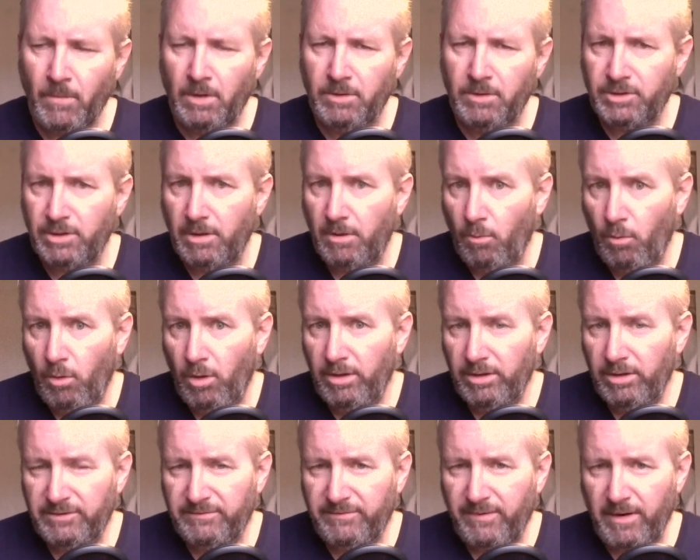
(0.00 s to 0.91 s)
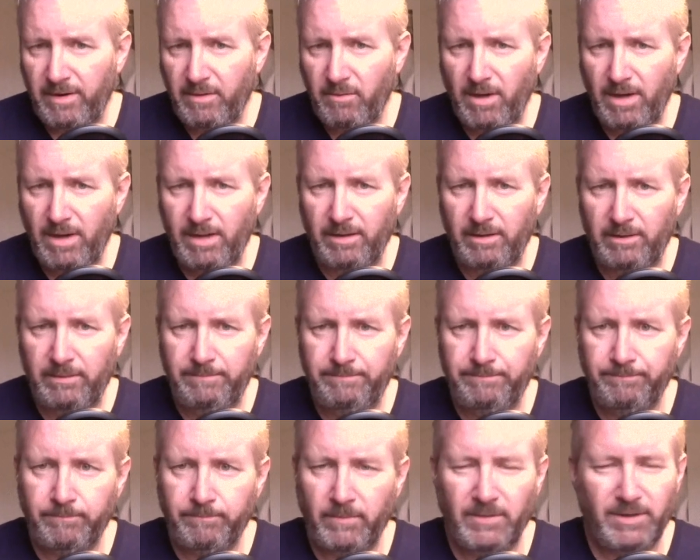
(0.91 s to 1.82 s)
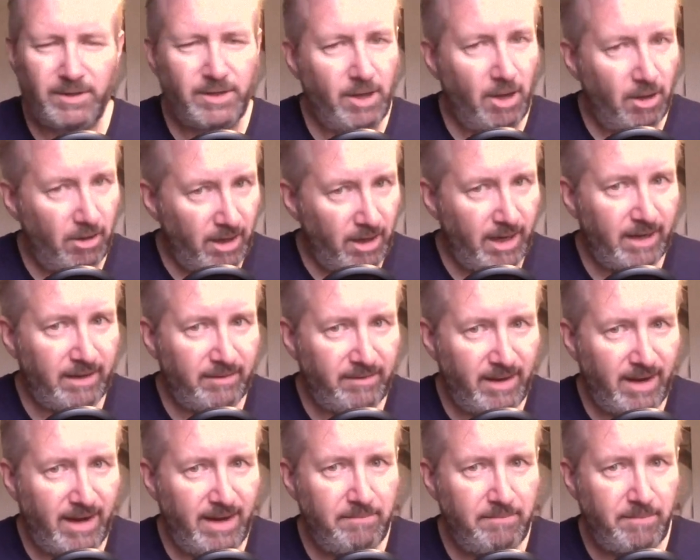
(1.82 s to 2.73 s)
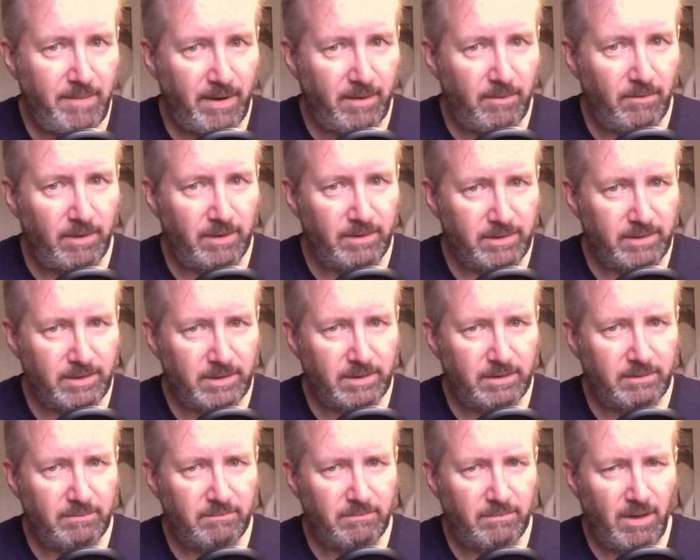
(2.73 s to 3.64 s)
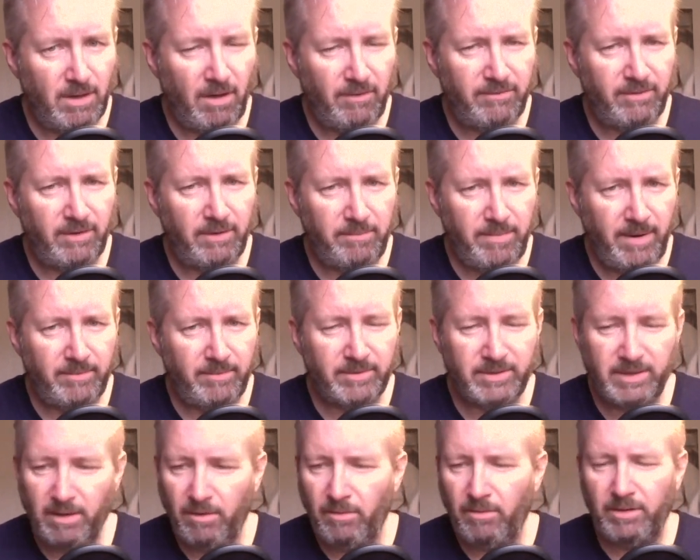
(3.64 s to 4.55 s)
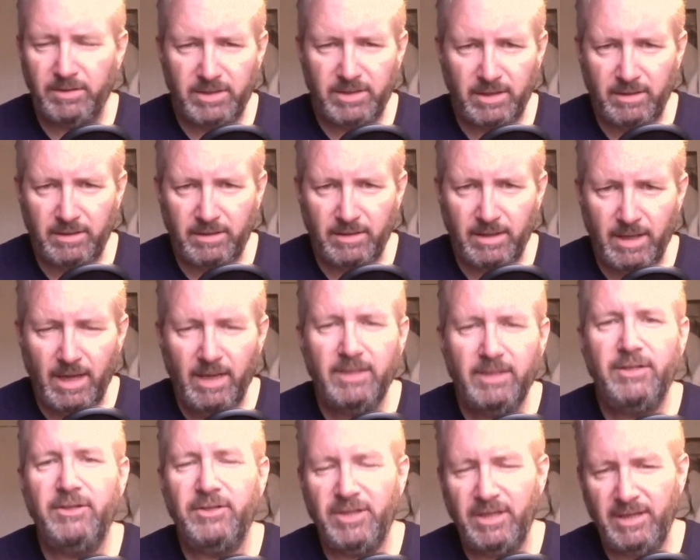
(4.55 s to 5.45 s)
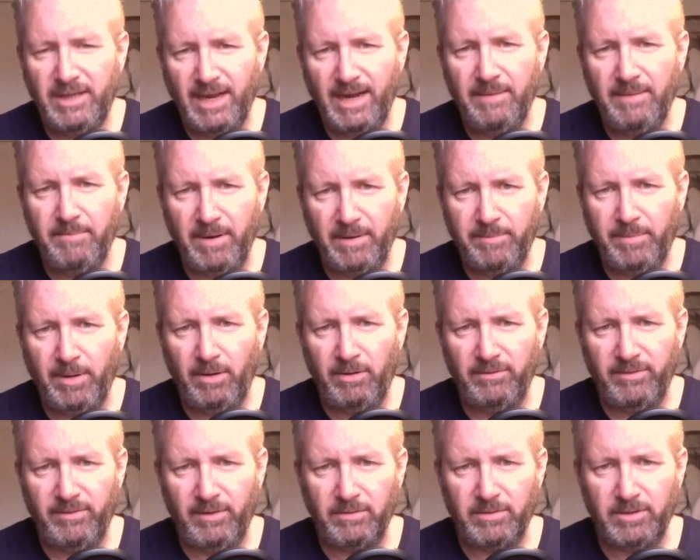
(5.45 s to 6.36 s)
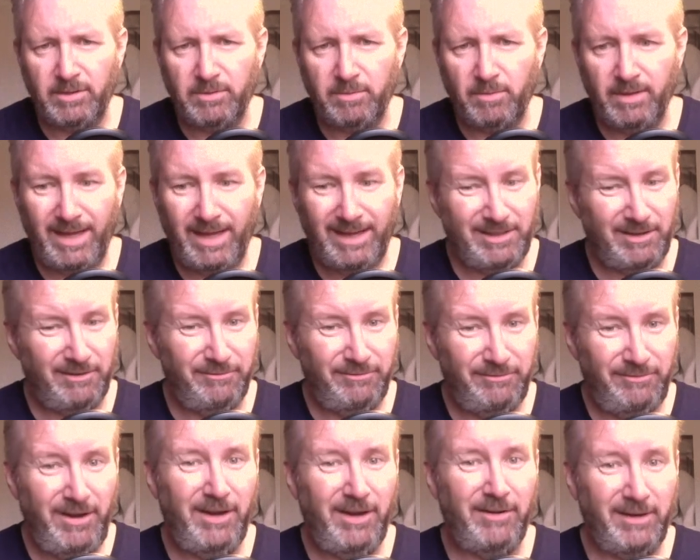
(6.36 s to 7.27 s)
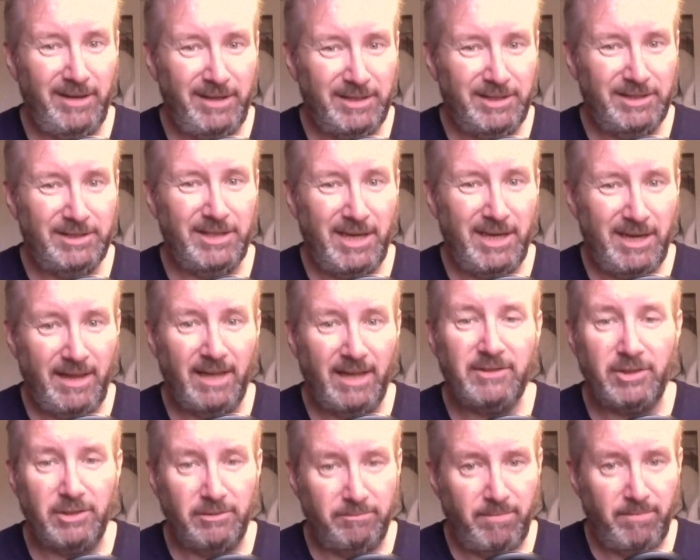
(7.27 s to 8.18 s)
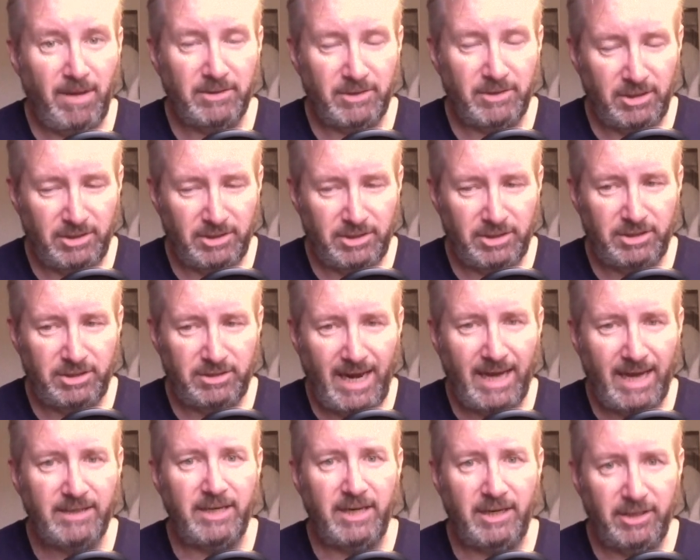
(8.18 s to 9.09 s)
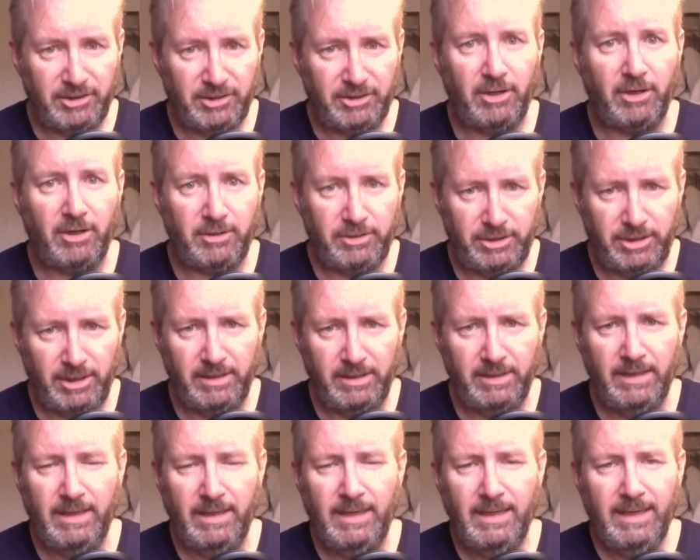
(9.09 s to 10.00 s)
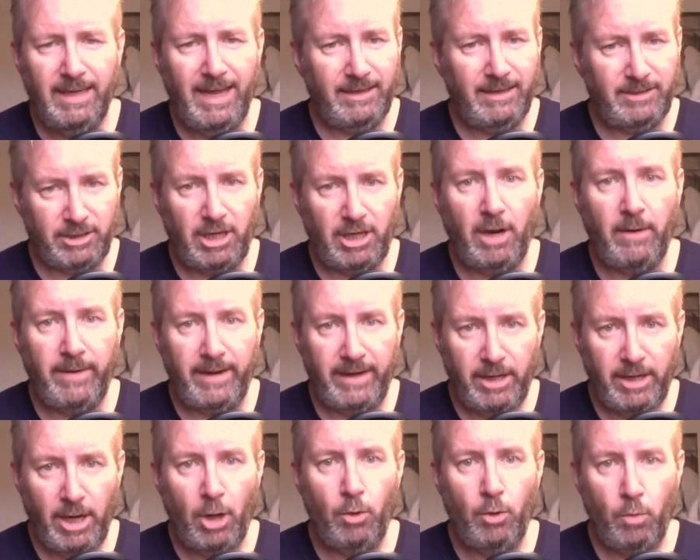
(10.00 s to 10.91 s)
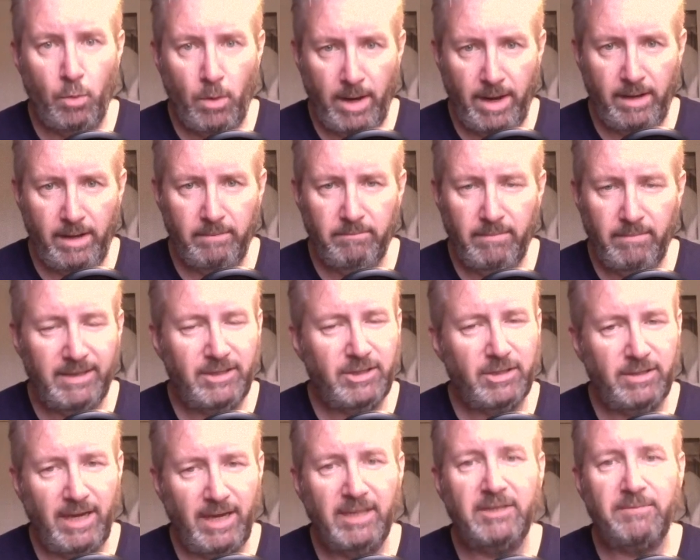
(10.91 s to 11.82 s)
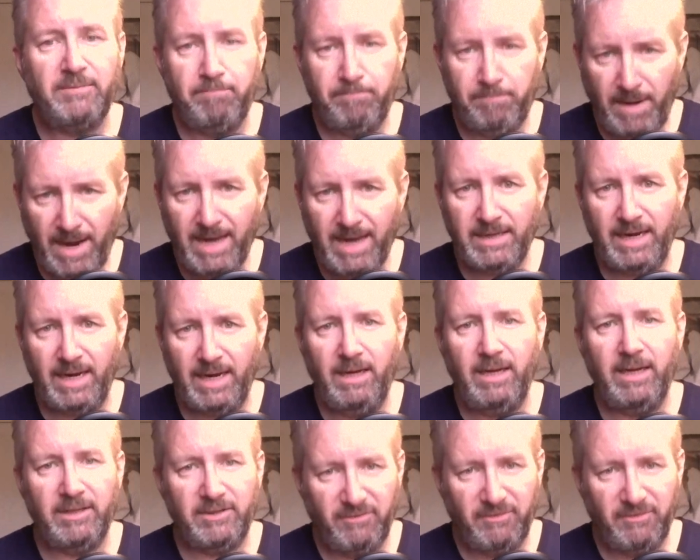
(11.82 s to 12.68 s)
So it works very well. It's not like the Olympic ones. Often people say, "Oh, it's a." You see the Olympic pole vaulters one. That's a very ser- that's a that's a static structure. That's going nowhere. It's it's padding.